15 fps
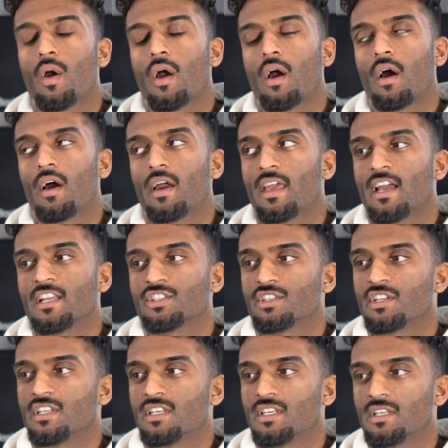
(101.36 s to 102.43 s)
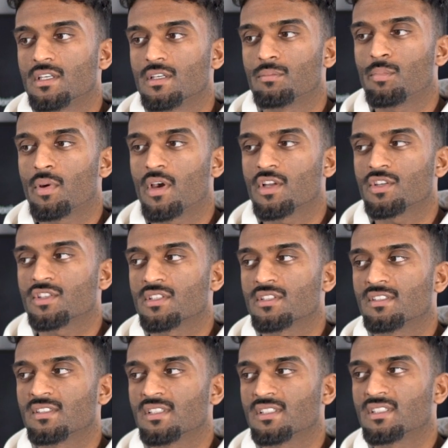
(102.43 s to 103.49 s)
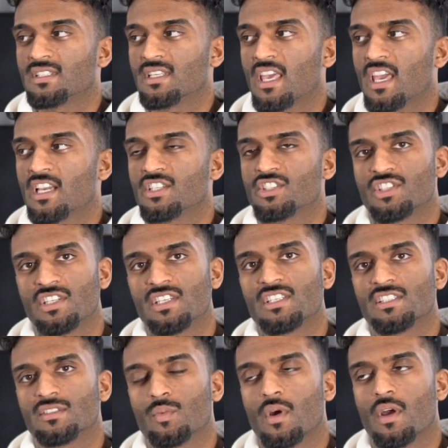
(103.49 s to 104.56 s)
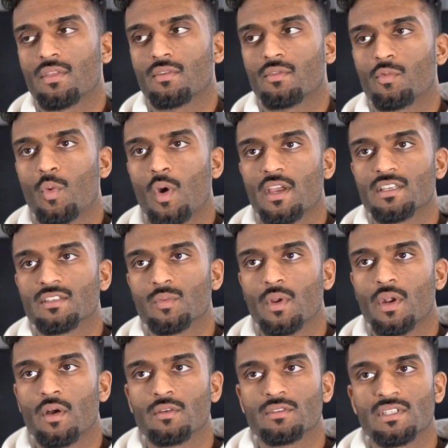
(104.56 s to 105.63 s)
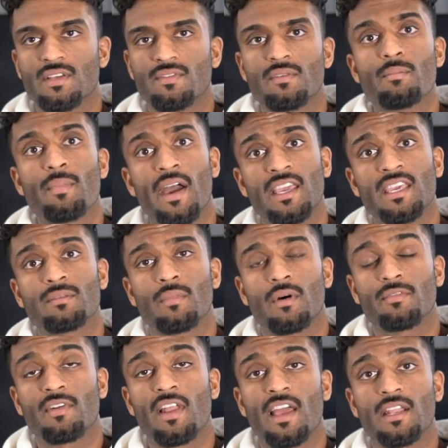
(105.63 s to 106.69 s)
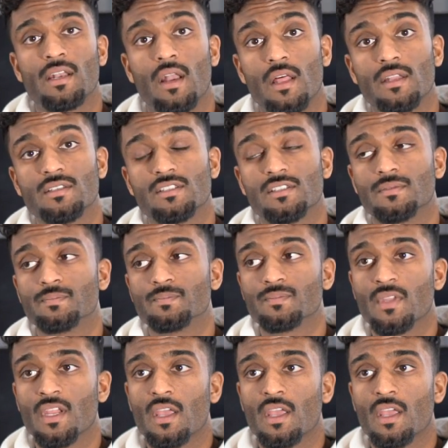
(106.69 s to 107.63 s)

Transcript: I actually purchased 60 kgs worth of weights when I was living back in my flat in London.